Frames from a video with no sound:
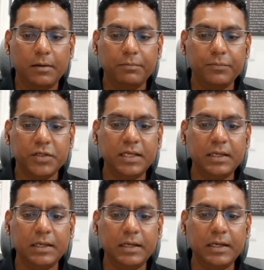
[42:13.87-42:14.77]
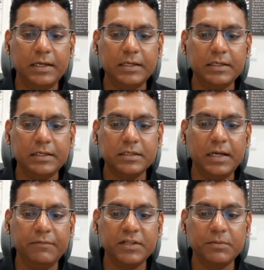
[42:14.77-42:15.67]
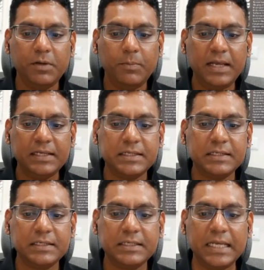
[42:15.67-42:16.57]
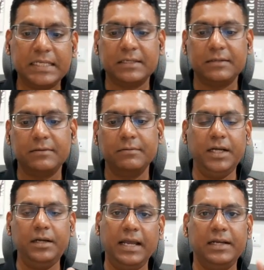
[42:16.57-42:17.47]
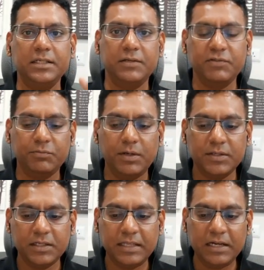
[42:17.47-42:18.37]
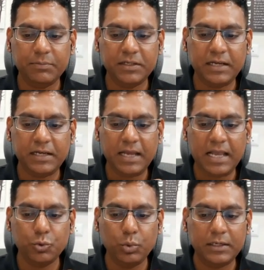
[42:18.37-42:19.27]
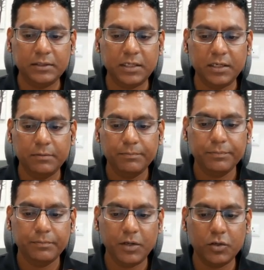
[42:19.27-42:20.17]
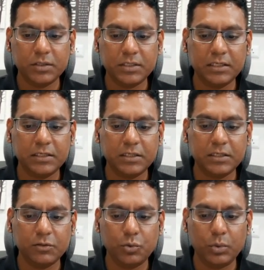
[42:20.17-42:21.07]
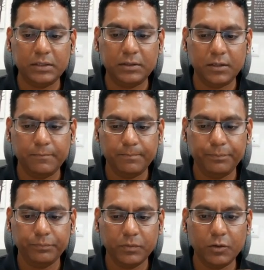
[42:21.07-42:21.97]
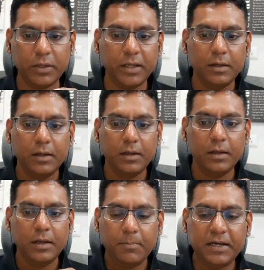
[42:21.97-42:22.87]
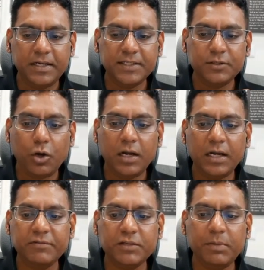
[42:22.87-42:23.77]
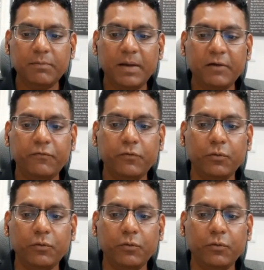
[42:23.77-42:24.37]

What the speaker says: See, it is divisible by 6, right? N is divisible by 6. That means it has a 2 and a 3, because 6 is equal to 2 and 3. Okay, but it is not divisible by 4.